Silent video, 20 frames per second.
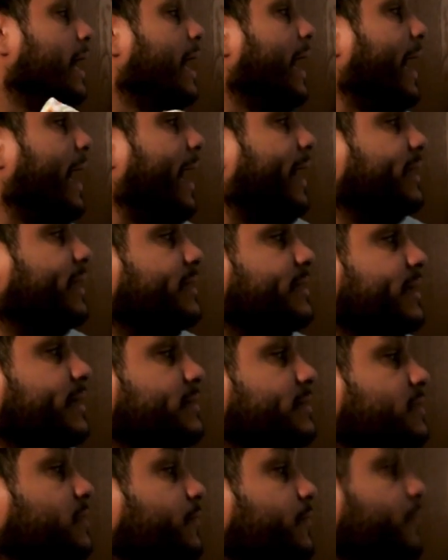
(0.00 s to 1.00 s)

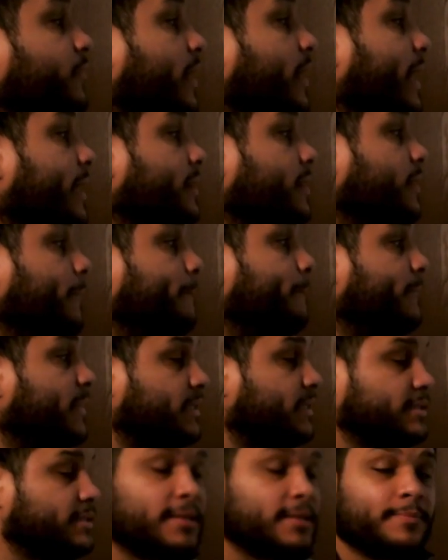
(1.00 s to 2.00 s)
identify the
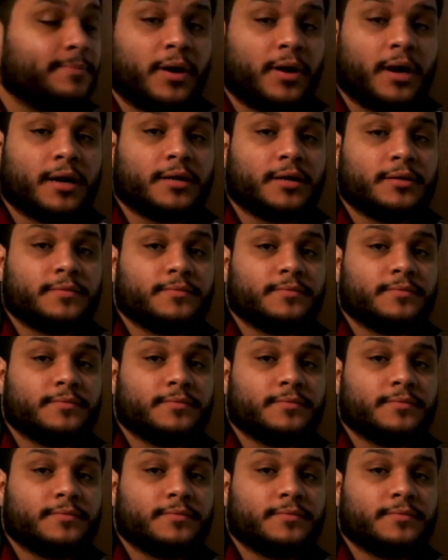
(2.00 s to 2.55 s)
missing part,